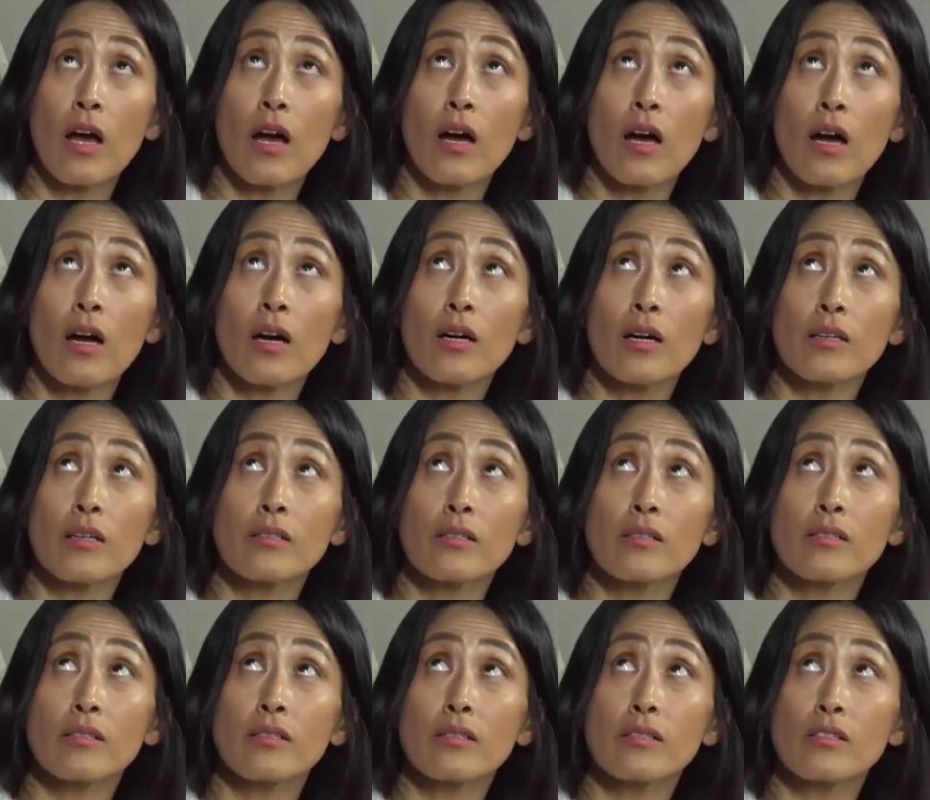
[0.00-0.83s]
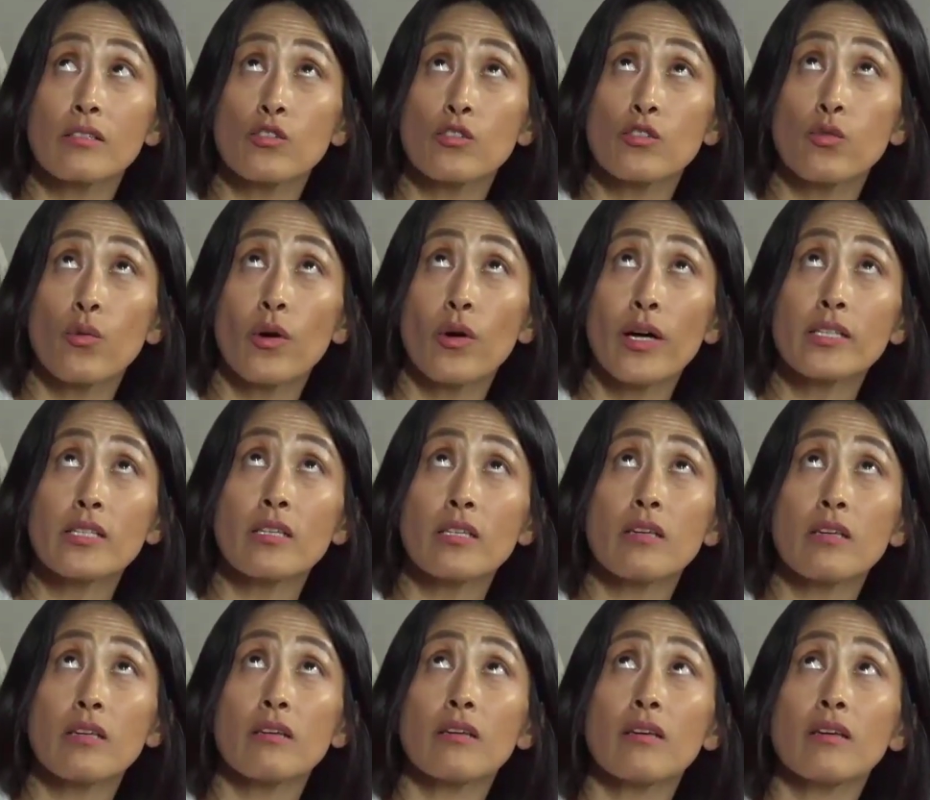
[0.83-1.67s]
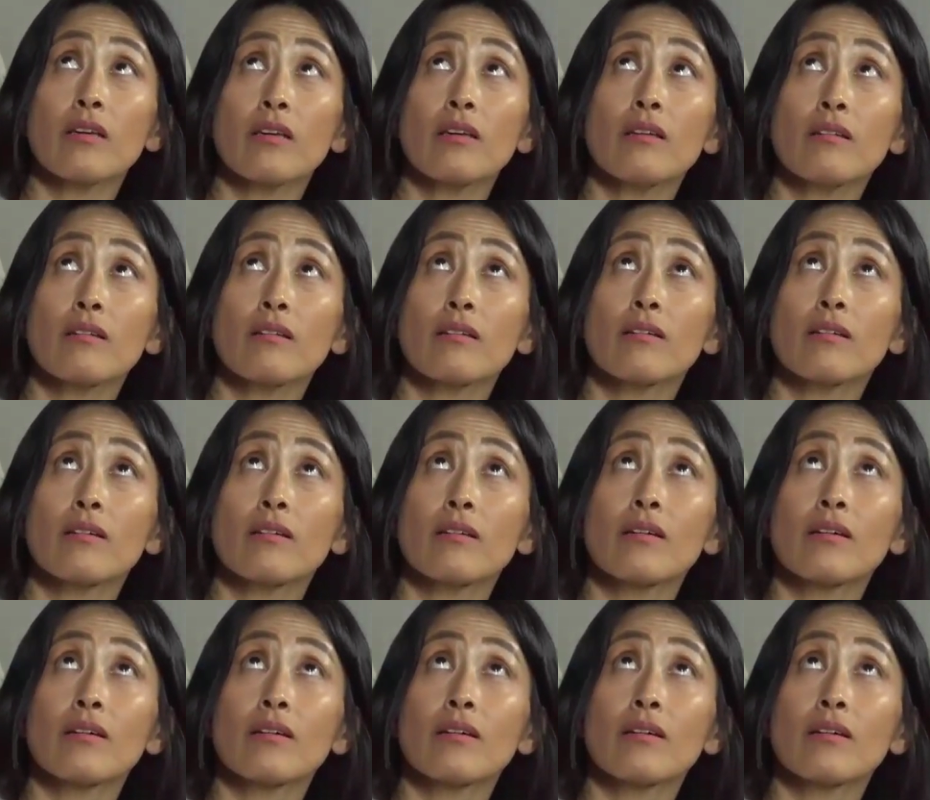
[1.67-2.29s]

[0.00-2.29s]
uh, twenty